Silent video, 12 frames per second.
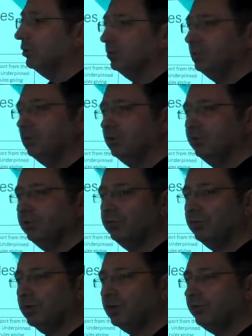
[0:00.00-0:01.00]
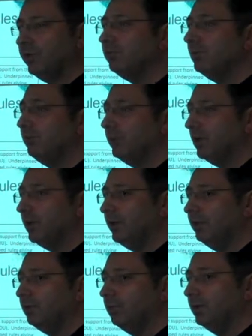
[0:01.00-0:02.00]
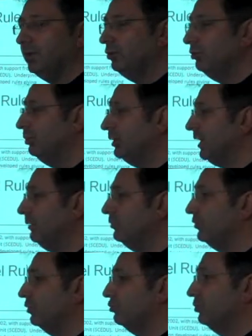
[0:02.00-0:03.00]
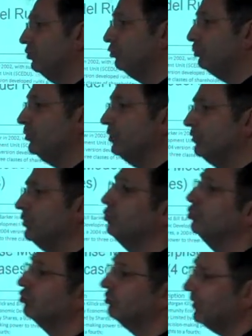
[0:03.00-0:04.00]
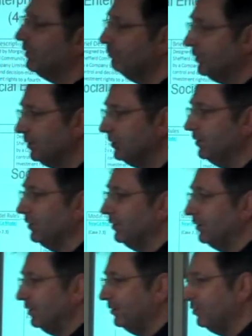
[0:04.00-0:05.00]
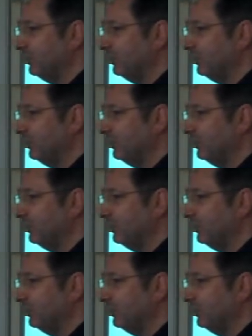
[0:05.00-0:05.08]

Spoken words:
model was created by somebody who became social entrepreneur for Yorkshire and Humber in